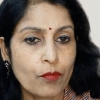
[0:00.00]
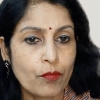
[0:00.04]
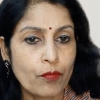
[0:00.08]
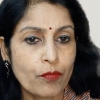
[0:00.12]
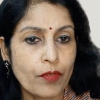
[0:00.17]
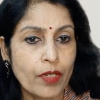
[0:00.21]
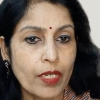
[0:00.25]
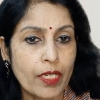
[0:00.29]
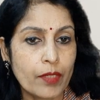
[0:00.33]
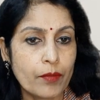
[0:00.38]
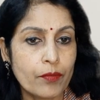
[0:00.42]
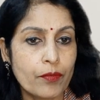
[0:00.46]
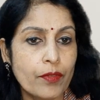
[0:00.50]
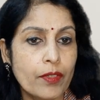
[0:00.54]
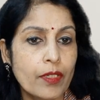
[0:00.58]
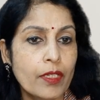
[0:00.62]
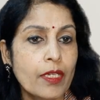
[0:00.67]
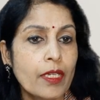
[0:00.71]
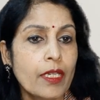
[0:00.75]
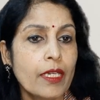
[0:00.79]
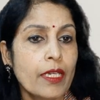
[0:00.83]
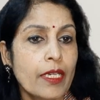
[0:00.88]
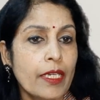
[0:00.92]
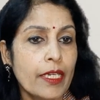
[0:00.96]
5.
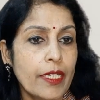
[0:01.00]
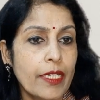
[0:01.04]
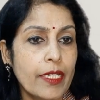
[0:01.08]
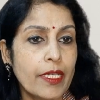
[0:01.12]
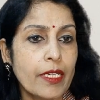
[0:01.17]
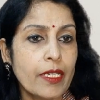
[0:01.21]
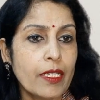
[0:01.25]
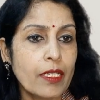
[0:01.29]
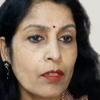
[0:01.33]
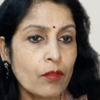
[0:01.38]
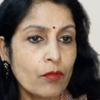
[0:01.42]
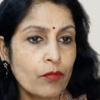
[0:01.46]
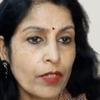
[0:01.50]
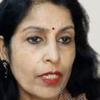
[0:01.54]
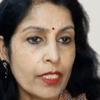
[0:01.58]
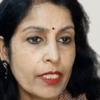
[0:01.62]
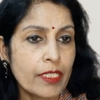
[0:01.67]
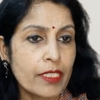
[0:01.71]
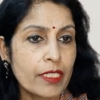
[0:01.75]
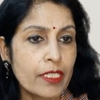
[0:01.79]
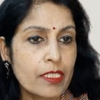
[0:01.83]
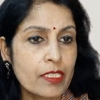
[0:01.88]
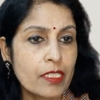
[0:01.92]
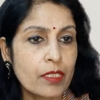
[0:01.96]
Again, when
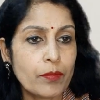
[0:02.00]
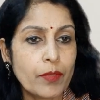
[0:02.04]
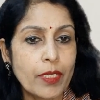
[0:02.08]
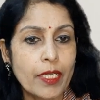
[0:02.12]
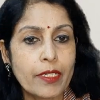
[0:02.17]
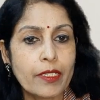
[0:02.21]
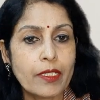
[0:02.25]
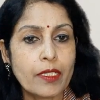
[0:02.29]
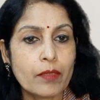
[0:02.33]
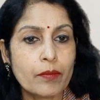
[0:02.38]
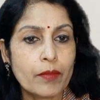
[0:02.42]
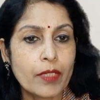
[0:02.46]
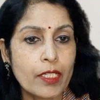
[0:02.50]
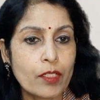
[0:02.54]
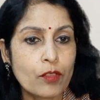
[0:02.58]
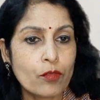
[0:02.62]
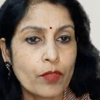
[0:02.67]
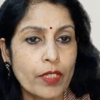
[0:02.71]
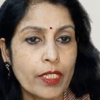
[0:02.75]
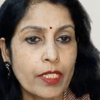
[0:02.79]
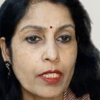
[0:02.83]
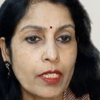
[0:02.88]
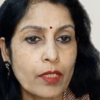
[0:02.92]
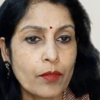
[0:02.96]
it is divided by
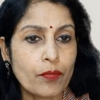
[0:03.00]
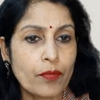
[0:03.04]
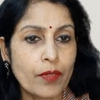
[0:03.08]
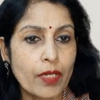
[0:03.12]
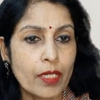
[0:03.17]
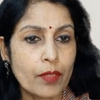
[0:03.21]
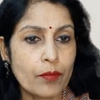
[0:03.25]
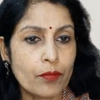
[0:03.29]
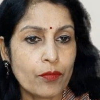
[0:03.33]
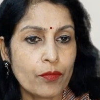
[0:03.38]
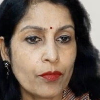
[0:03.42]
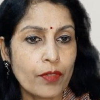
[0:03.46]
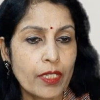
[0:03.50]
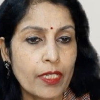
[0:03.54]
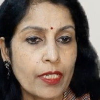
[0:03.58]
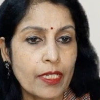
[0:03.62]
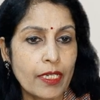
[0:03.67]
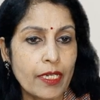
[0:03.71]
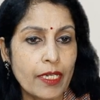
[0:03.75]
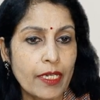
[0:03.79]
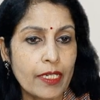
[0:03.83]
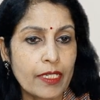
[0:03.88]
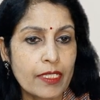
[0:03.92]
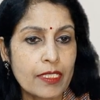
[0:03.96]
25, when
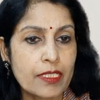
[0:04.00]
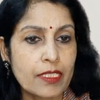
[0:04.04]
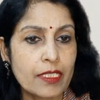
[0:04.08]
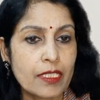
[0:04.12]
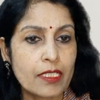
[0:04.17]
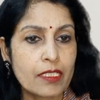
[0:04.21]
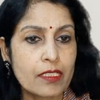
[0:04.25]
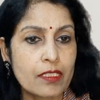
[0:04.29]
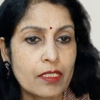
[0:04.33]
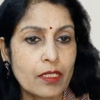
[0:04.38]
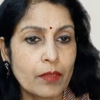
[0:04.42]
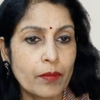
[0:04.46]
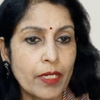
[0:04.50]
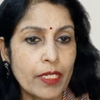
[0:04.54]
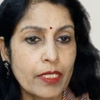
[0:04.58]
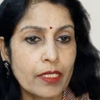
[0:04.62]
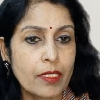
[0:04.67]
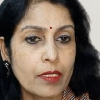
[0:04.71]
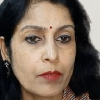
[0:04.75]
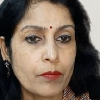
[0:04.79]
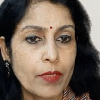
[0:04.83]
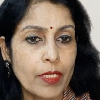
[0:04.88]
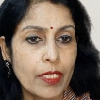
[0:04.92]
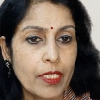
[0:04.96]
x is
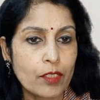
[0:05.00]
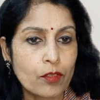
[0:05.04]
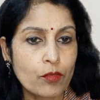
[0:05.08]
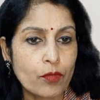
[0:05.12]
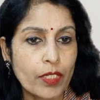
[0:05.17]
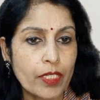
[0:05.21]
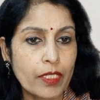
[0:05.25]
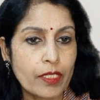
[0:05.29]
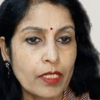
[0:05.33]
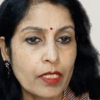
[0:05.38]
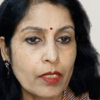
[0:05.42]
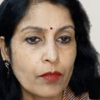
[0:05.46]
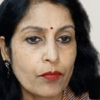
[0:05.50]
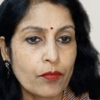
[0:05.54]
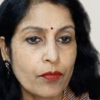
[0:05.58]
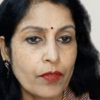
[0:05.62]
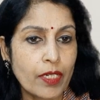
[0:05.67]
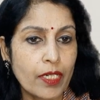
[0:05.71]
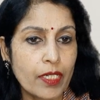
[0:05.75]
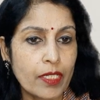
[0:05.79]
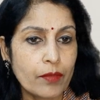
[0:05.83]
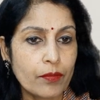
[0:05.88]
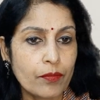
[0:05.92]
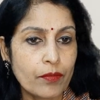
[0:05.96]
divided by
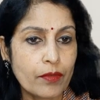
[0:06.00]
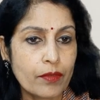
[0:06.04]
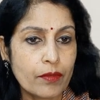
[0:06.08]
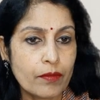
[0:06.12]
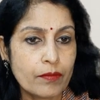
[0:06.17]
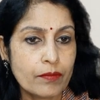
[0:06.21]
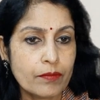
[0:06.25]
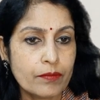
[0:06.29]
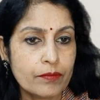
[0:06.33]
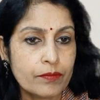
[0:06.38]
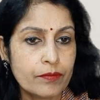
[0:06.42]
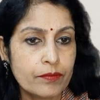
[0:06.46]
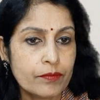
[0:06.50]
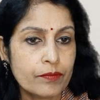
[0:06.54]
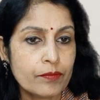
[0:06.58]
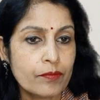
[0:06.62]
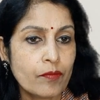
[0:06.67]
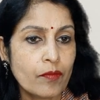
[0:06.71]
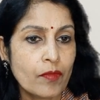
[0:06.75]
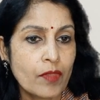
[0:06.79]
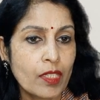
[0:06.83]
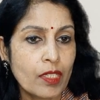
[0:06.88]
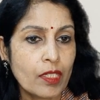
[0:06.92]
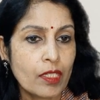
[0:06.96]
25,
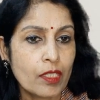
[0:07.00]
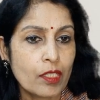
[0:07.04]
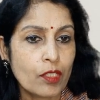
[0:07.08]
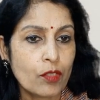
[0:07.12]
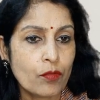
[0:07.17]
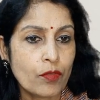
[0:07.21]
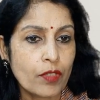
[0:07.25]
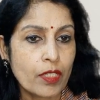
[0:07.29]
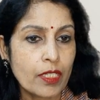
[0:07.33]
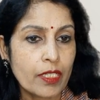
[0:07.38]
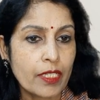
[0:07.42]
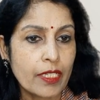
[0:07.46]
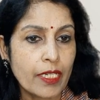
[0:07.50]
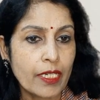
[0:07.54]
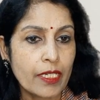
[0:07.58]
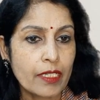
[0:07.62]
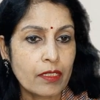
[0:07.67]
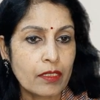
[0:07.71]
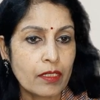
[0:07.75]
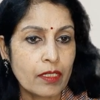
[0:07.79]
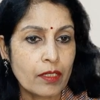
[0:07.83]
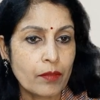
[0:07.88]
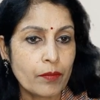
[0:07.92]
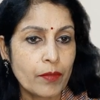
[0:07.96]
you will get
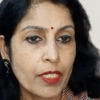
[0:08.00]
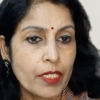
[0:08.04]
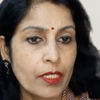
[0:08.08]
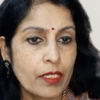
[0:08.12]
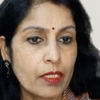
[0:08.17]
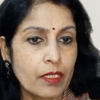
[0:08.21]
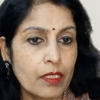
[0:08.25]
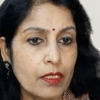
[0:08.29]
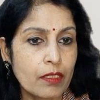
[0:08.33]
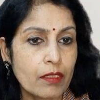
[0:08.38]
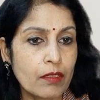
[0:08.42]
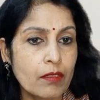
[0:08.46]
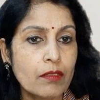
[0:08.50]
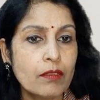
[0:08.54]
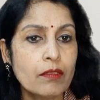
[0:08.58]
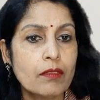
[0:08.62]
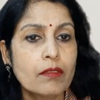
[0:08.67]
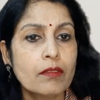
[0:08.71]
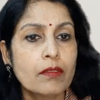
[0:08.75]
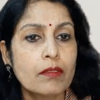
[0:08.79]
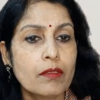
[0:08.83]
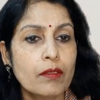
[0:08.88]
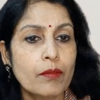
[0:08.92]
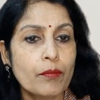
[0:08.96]
a remainder
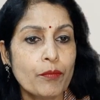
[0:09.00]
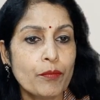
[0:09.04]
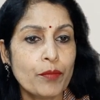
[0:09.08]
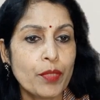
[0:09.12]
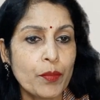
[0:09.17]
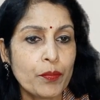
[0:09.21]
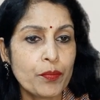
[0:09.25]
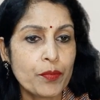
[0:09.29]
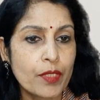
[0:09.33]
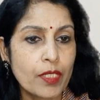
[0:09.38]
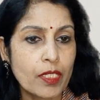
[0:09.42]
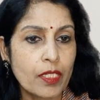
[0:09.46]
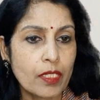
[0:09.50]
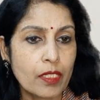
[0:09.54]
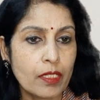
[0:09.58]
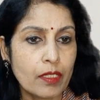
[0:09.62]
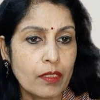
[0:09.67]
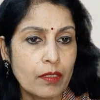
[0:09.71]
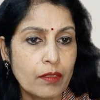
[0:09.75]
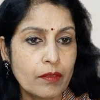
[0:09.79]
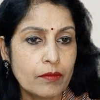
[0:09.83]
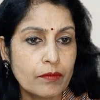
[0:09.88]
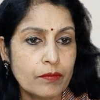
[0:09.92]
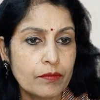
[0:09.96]
15.
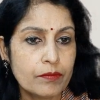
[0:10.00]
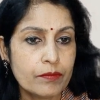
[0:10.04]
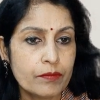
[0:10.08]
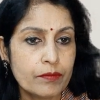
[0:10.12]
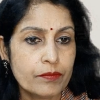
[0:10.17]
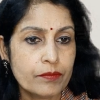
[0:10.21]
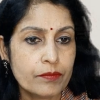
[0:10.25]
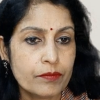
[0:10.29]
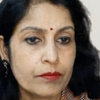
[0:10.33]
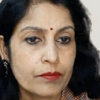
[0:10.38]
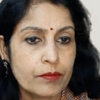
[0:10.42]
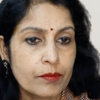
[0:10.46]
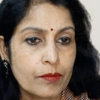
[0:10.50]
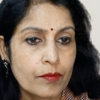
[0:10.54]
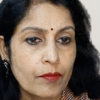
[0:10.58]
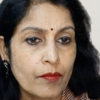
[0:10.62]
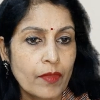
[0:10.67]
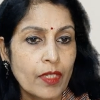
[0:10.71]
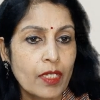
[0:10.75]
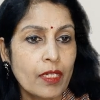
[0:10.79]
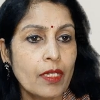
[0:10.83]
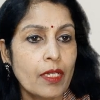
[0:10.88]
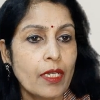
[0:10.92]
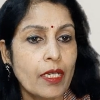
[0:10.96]

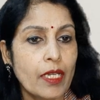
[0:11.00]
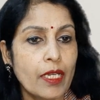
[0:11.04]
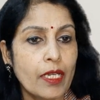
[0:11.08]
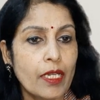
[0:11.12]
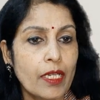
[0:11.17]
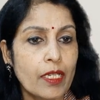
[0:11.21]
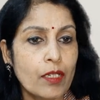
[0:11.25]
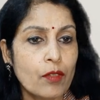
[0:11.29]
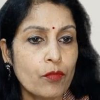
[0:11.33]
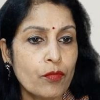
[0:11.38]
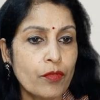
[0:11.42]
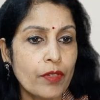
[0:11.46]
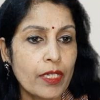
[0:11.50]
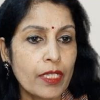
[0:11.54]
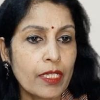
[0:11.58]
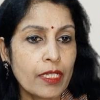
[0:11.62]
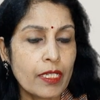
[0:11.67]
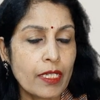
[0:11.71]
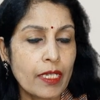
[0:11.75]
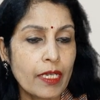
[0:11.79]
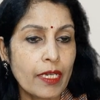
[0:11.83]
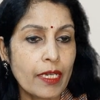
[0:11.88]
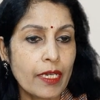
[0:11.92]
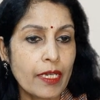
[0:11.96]
And when
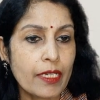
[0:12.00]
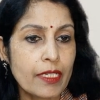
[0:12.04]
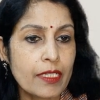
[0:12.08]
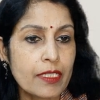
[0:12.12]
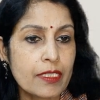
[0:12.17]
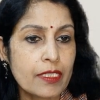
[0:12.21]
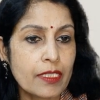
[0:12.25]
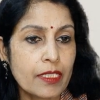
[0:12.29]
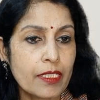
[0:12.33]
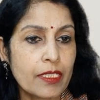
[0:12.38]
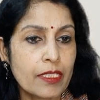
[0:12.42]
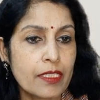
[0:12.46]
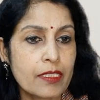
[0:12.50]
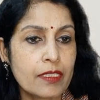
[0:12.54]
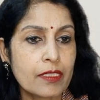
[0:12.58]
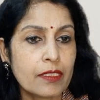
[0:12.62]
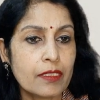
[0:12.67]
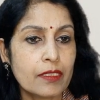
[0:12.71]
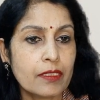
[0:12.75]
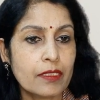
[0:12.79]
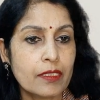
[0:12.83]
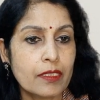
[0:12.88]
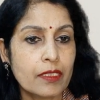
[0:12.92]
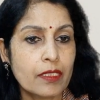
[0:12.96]
x is
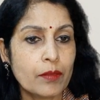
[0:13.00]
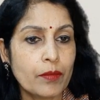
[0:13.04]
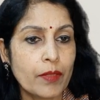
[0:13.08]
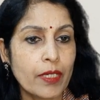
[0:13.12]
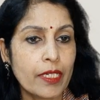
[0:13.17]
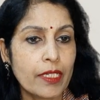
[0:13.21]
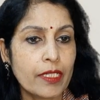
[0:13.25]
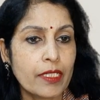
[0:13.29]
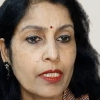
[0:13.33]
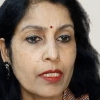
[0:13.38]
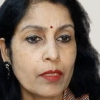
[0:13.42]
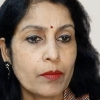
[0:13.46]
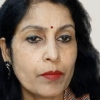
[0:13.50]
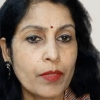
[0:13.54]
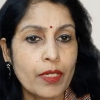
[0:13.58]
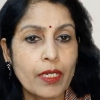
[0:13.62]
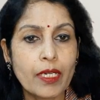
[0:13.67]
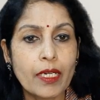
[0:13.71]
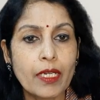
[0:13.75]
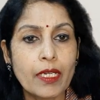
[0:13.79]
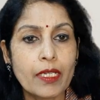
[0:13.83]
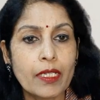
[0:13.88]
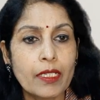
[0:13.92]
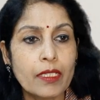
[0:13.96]
divided
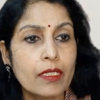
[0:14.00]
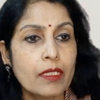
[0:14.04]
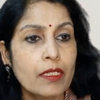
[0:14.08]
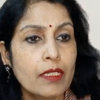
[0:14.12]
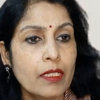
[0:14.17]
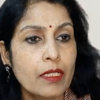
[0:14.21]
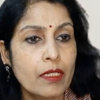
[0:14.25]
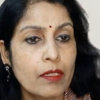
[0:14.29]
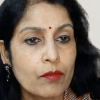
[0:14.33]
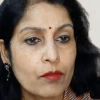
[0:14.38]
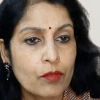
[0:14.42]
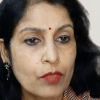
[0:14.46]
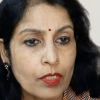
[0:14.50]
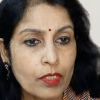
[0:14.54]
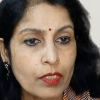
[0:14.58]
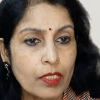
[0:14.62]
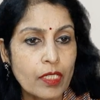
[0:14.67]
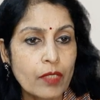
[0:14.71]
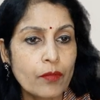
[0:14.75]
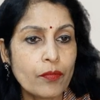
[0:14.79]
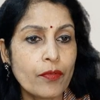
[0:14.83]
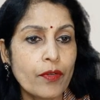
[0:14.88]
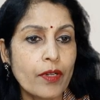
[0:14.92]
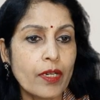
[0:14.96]
by
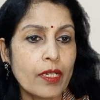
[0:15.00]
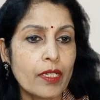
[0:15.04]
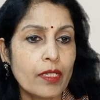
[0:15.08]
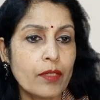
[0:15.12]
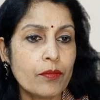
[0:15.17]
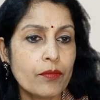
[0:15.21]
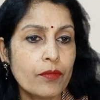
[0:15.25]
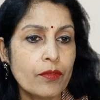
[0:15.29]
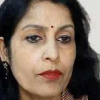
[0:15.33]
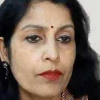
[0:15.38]
35,